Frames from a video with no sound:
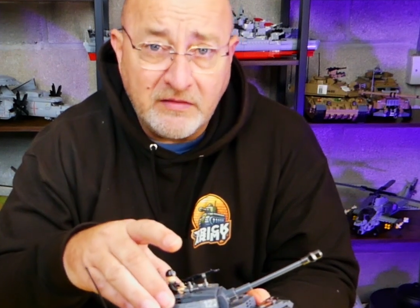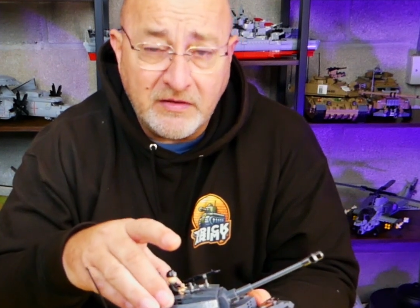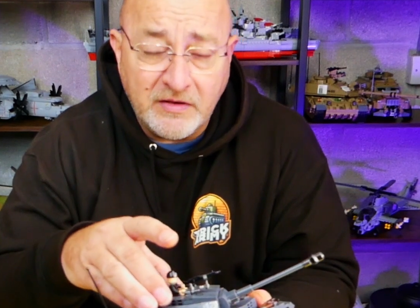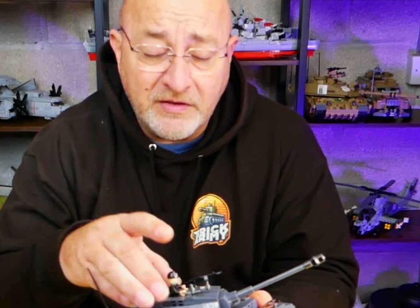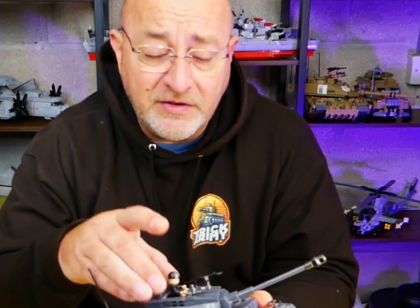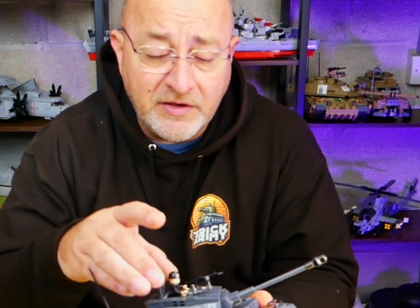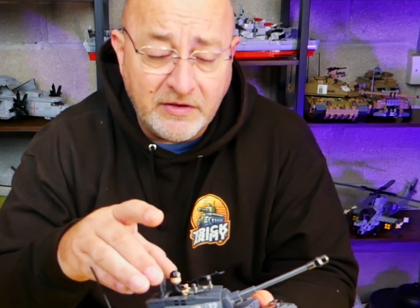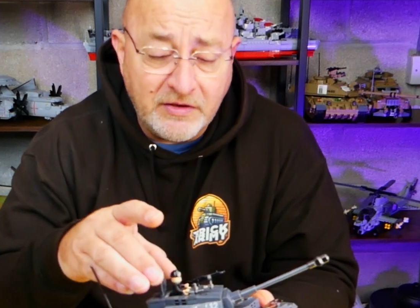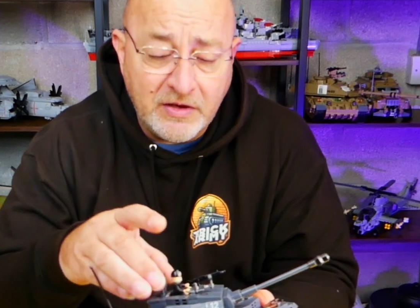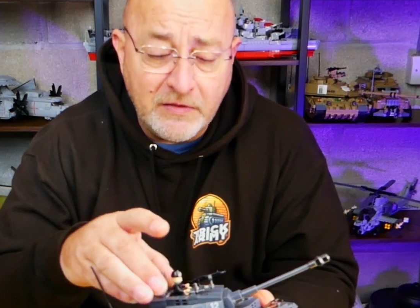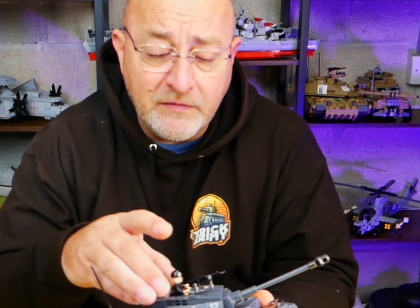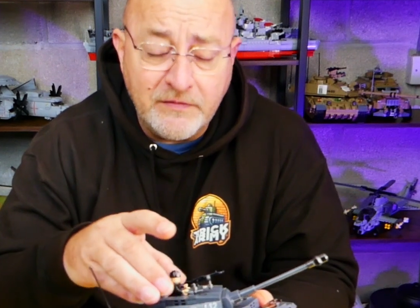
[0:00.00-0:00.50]
I
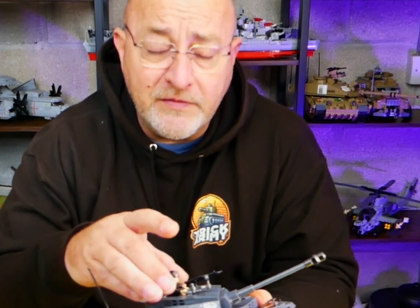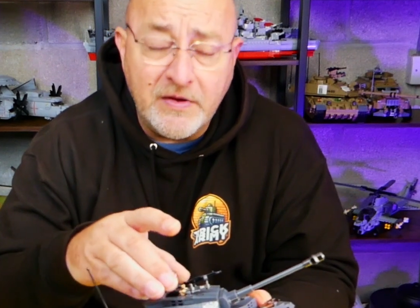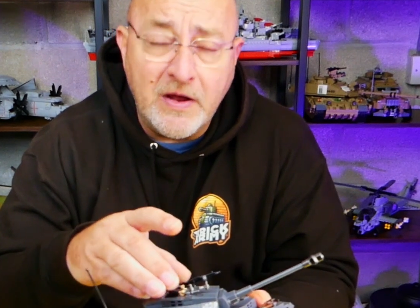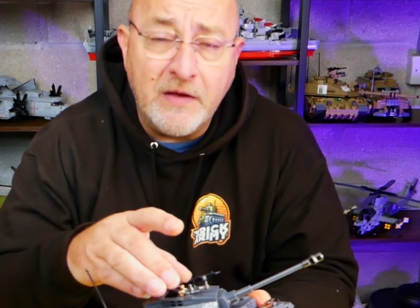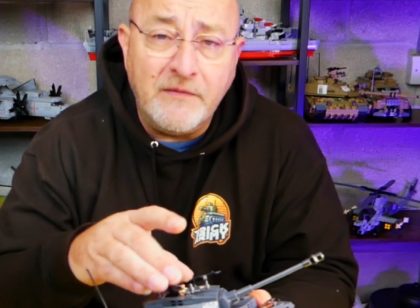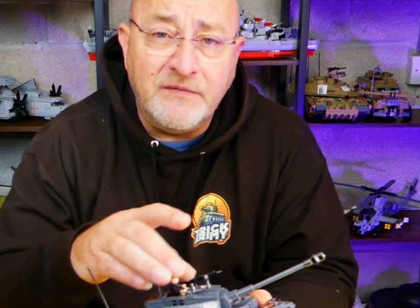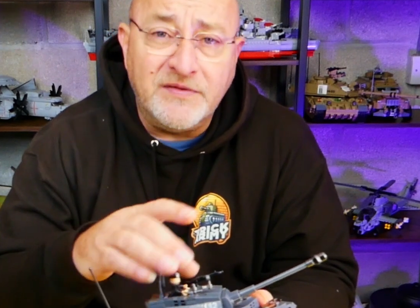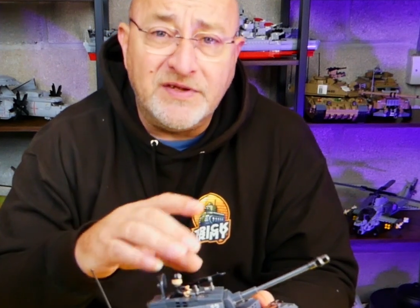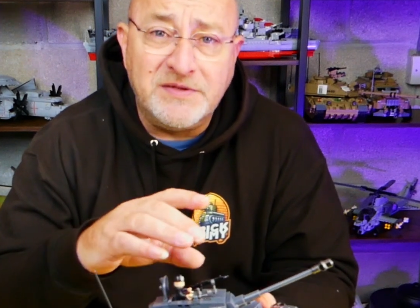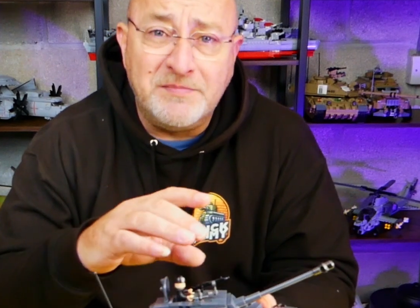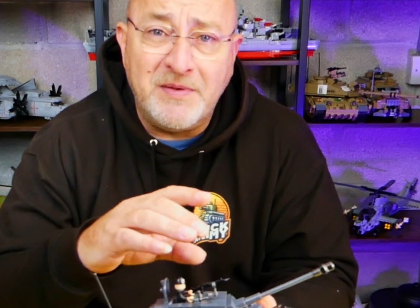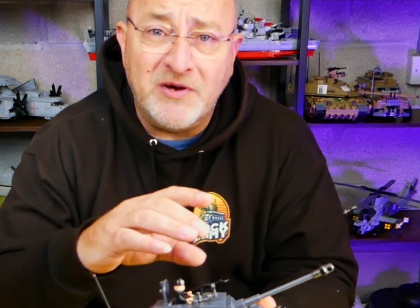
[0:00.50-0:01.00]
don't know if you
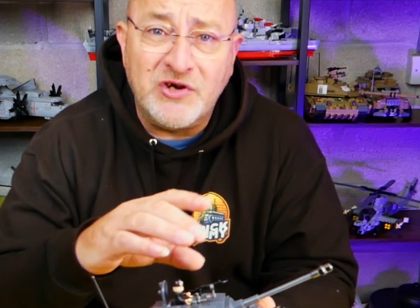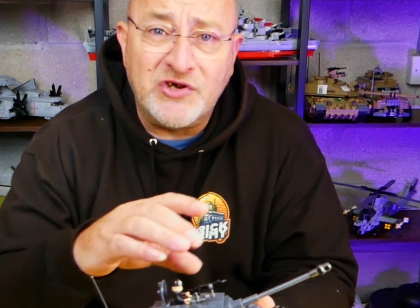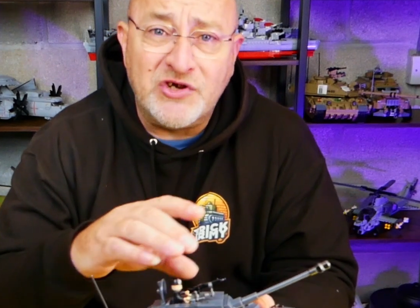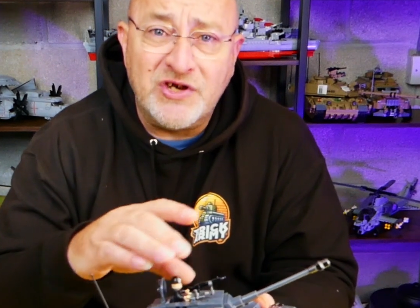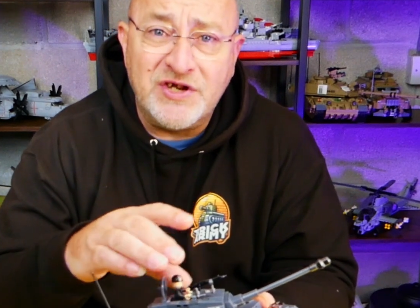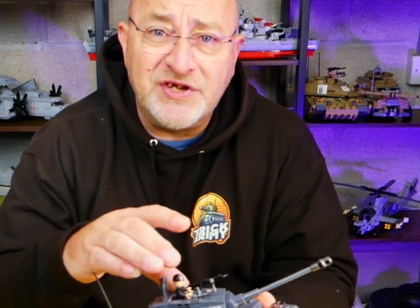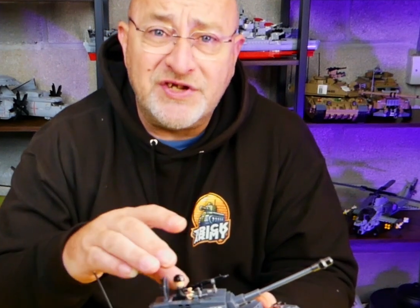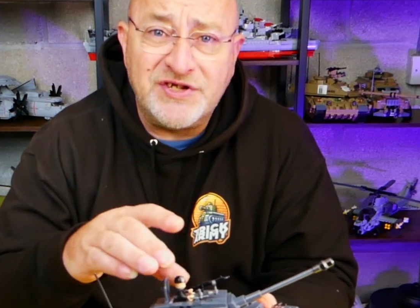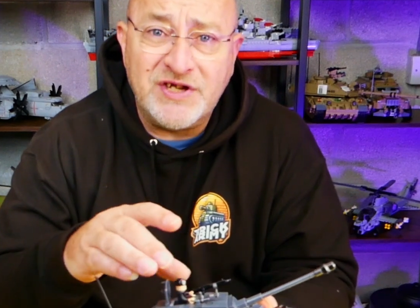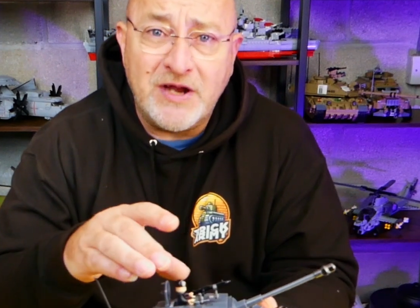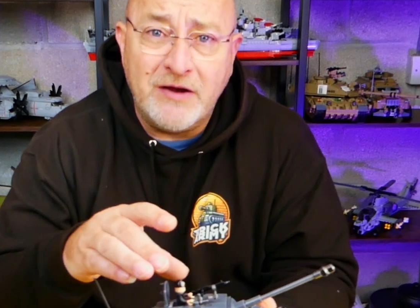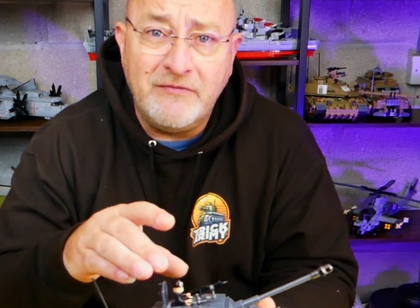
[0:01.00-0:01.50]
have a
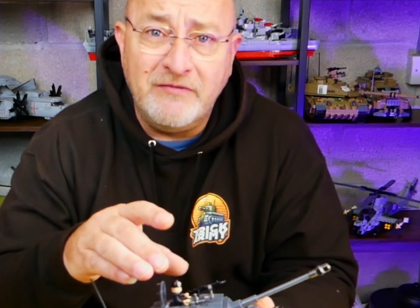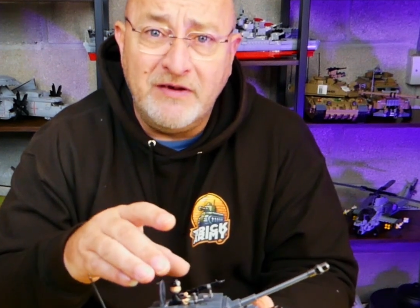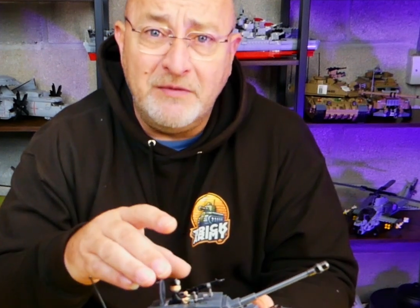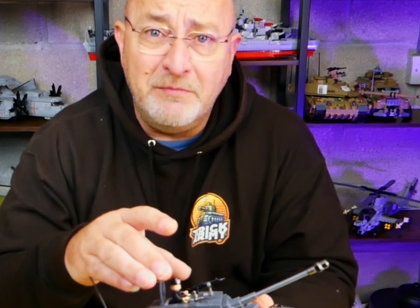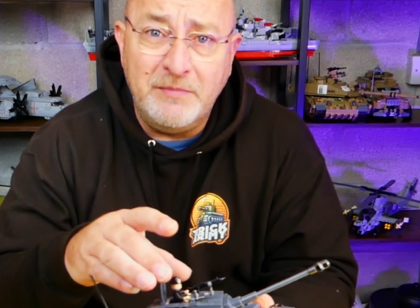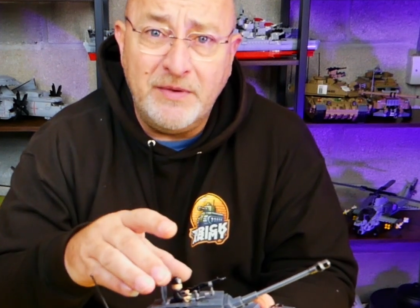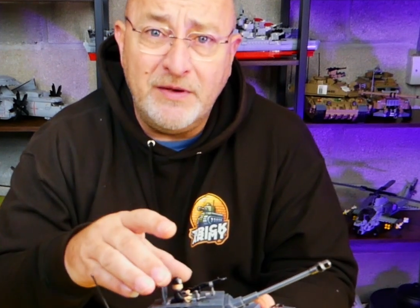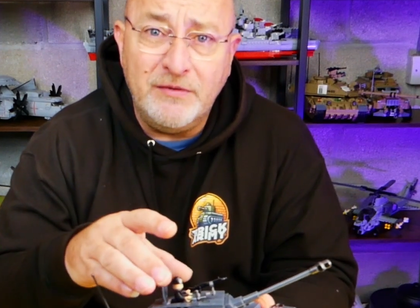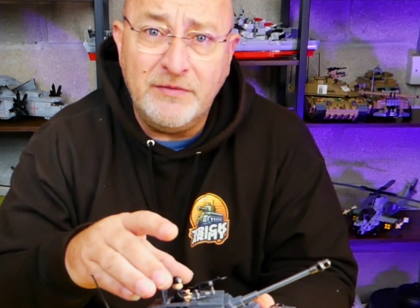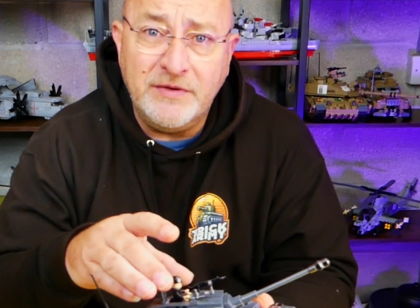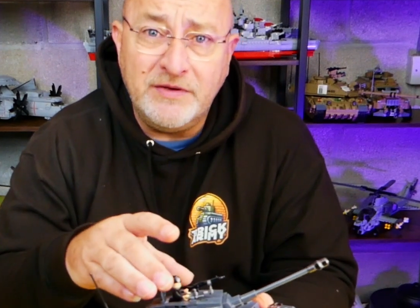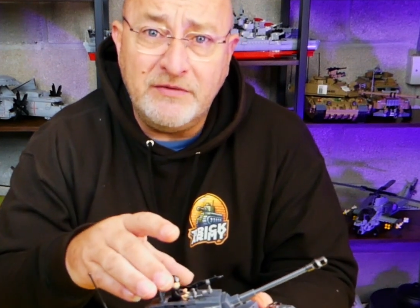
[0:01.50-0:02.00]
specialist turret
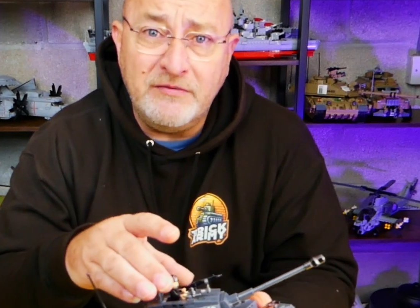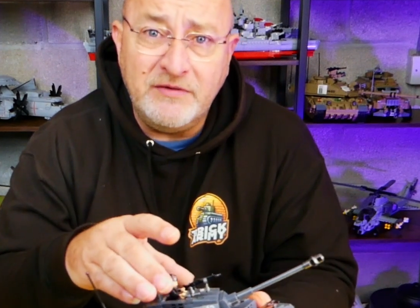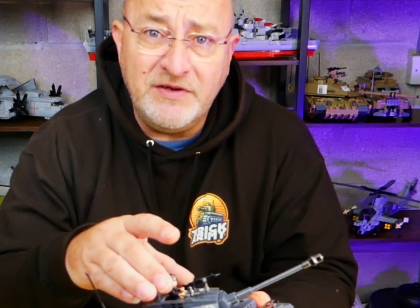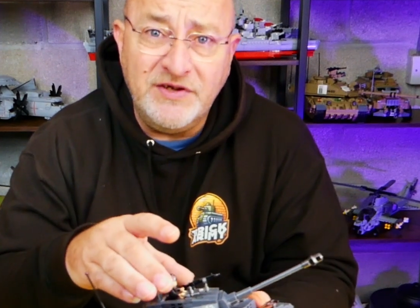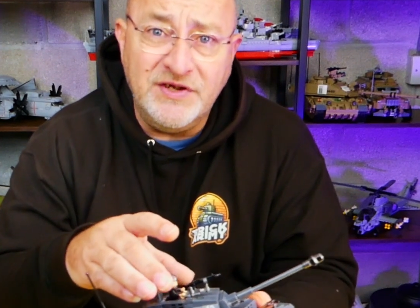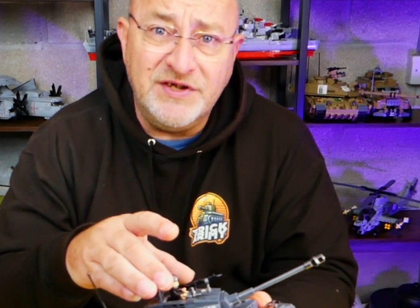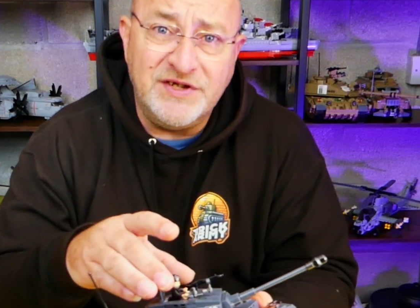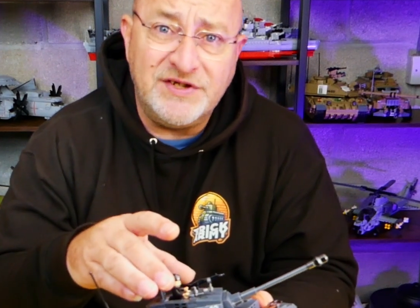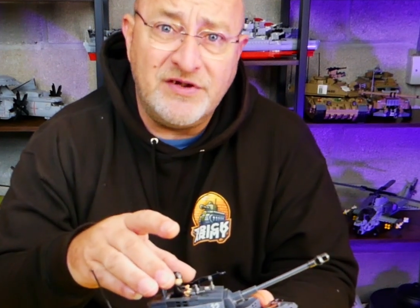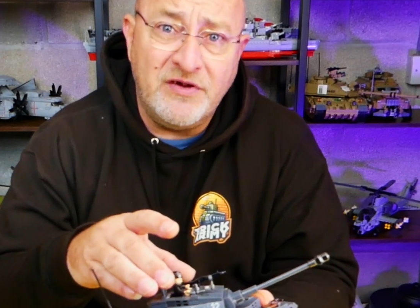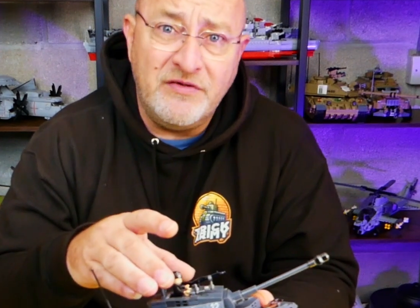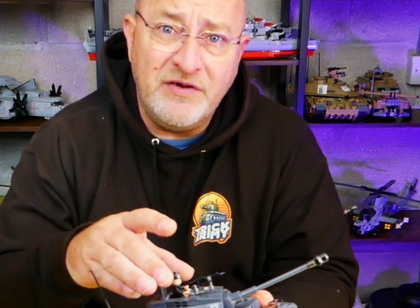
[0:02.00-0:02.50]
builder,
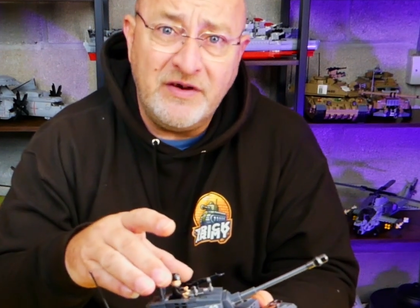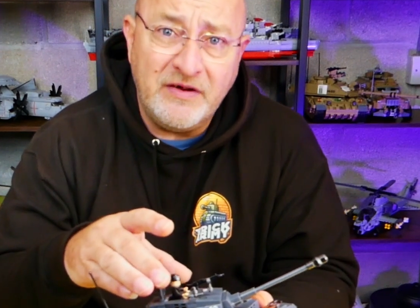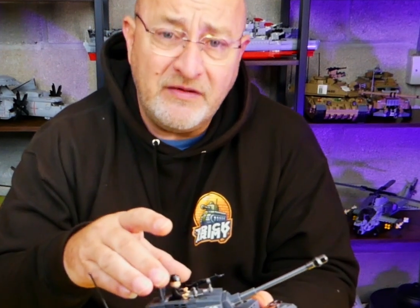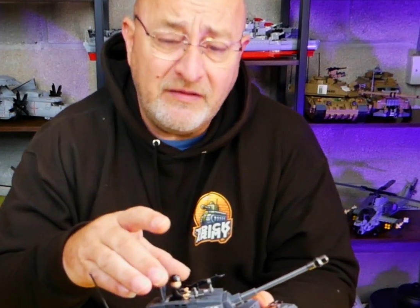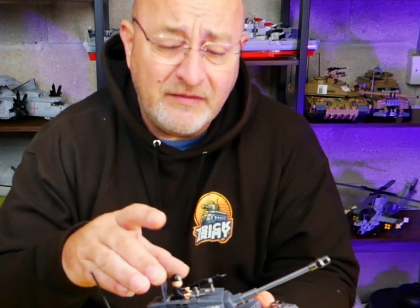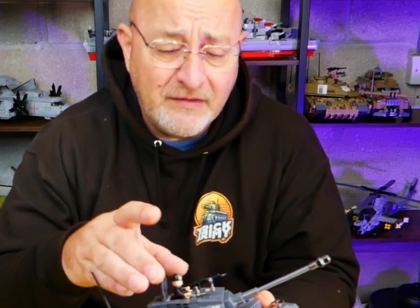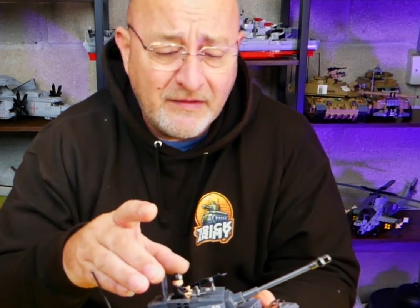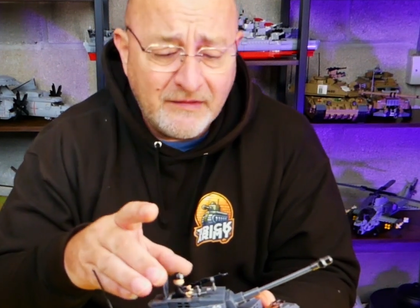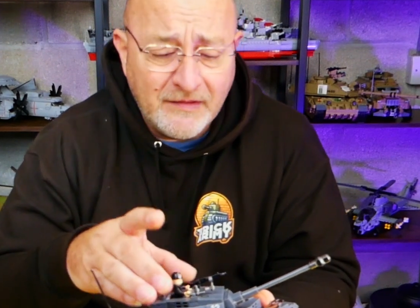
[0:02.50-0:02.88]
designer